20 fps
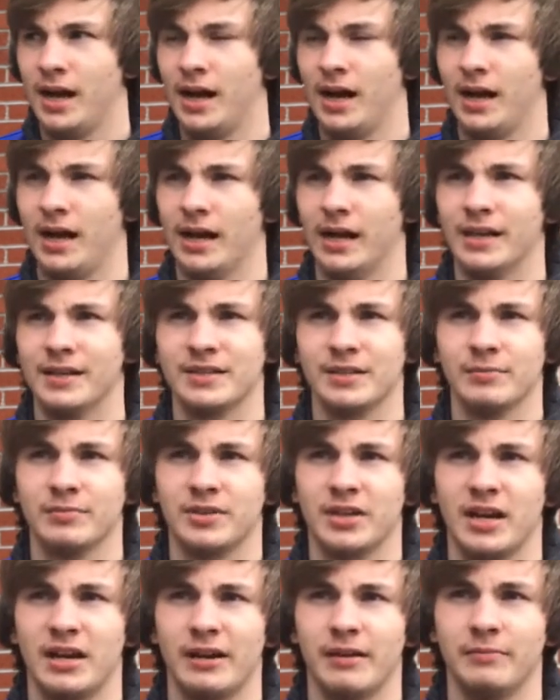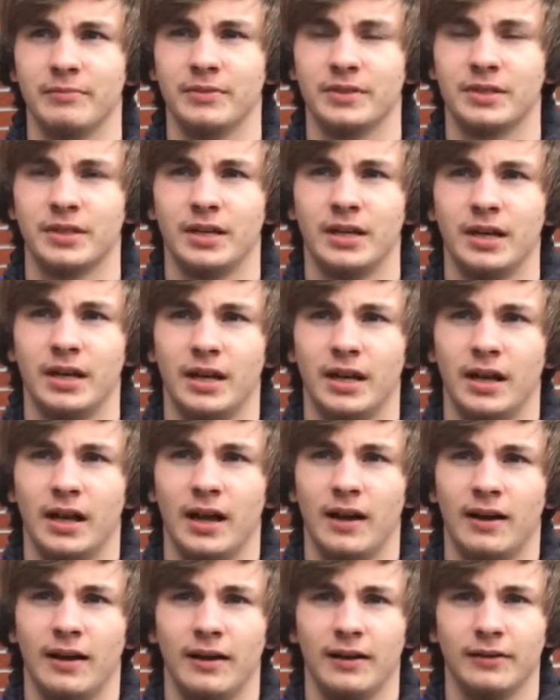uh, sometimes
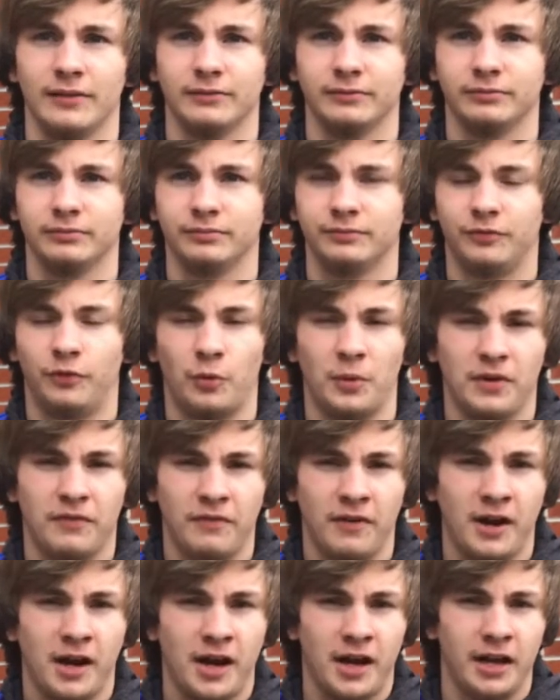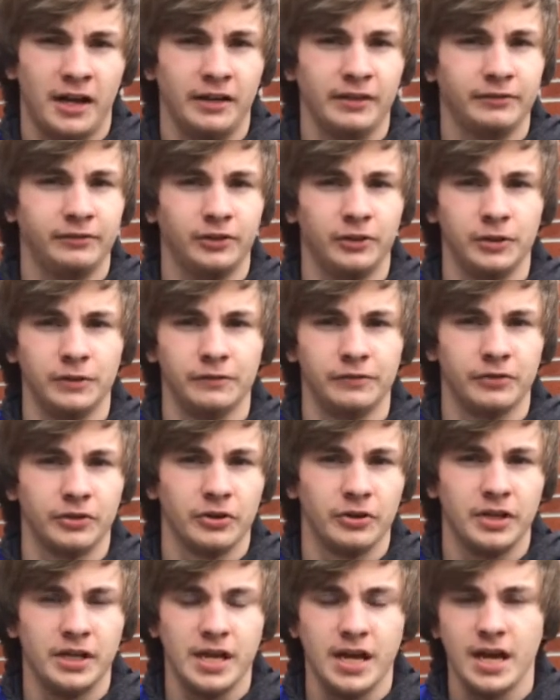uh, 45, low of
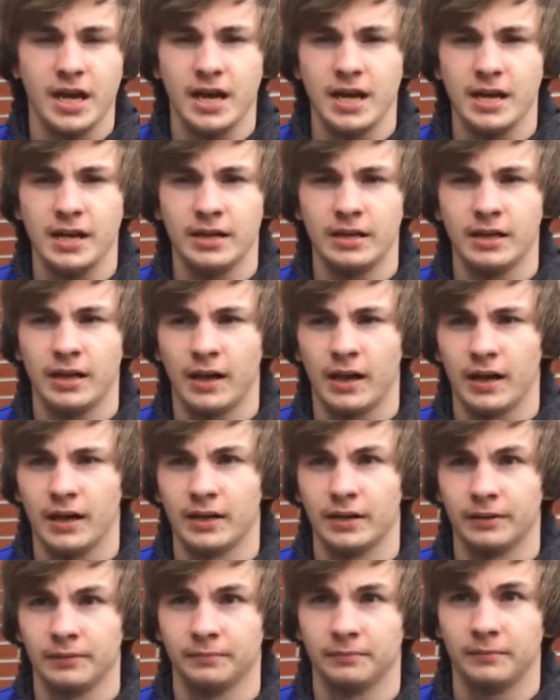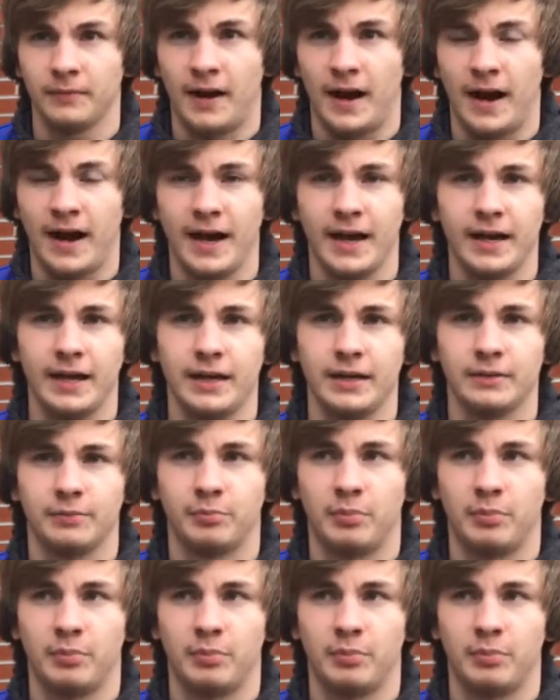38, uh, high